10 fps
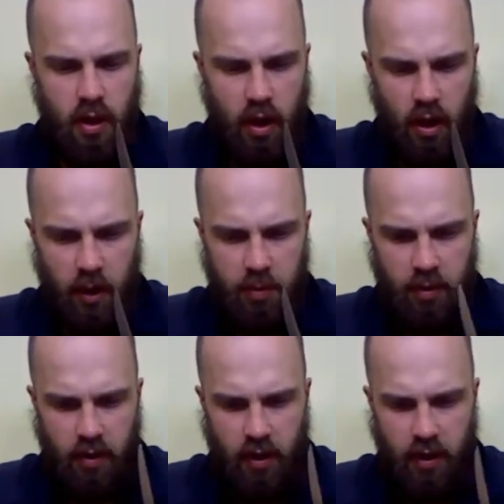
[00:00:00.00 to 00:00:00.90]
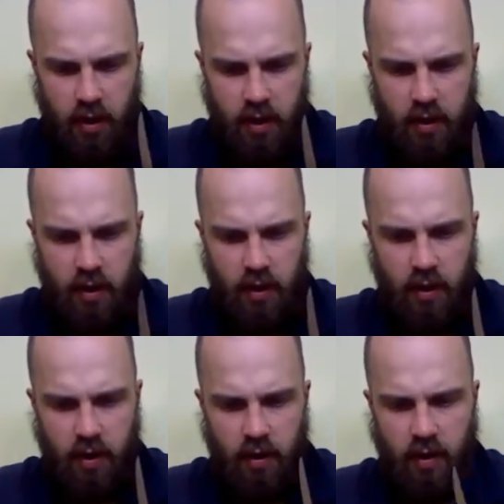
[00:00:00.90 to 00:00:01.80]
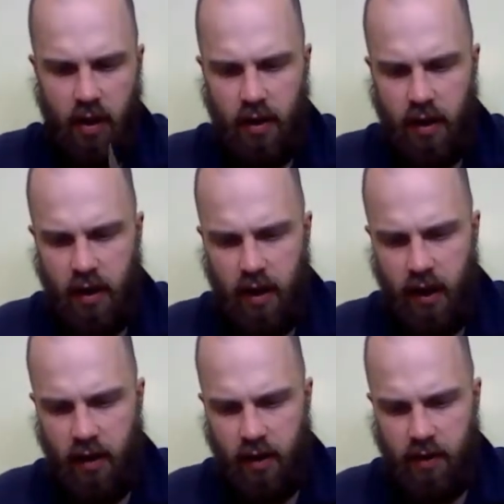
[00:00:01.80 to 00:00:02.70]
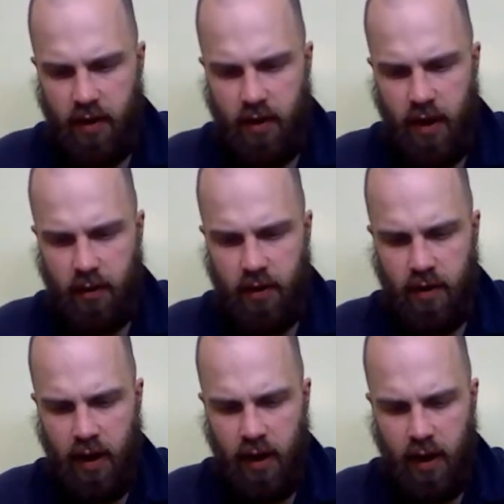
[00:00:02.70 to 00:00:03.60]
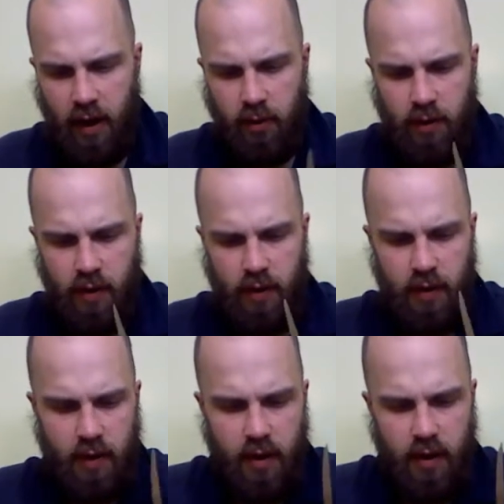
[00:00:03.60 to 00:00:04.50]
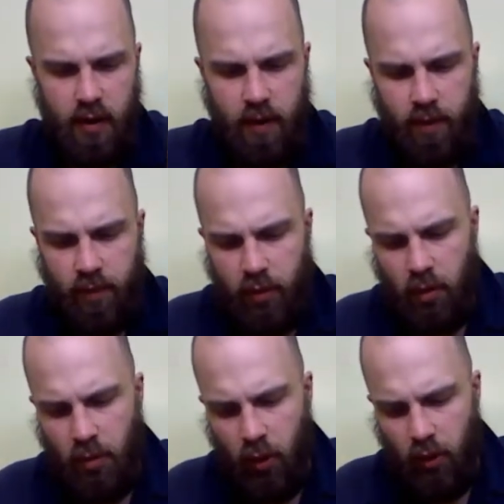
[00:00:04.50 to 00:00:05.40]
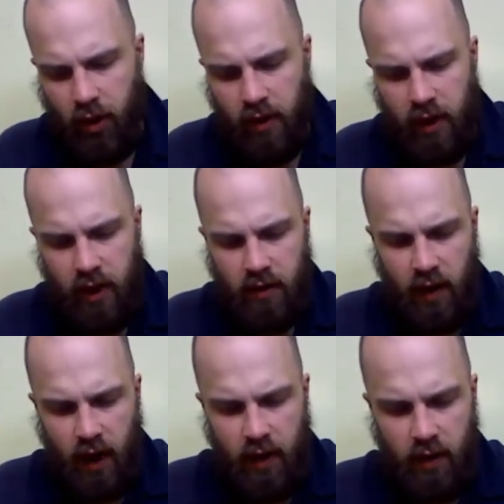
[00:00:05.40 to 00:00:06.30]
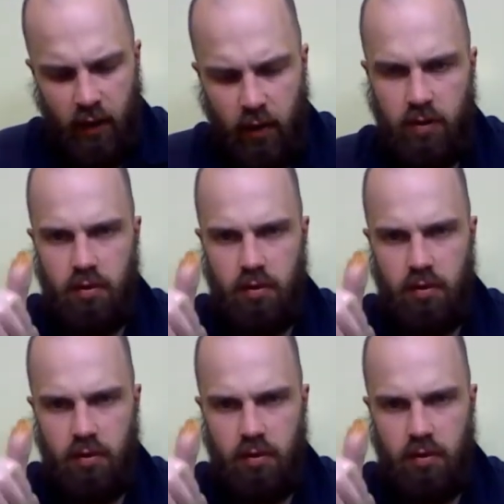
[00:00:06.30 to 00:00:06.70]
cut a couple of the darkened areas on the outside out. No mold on the inside, so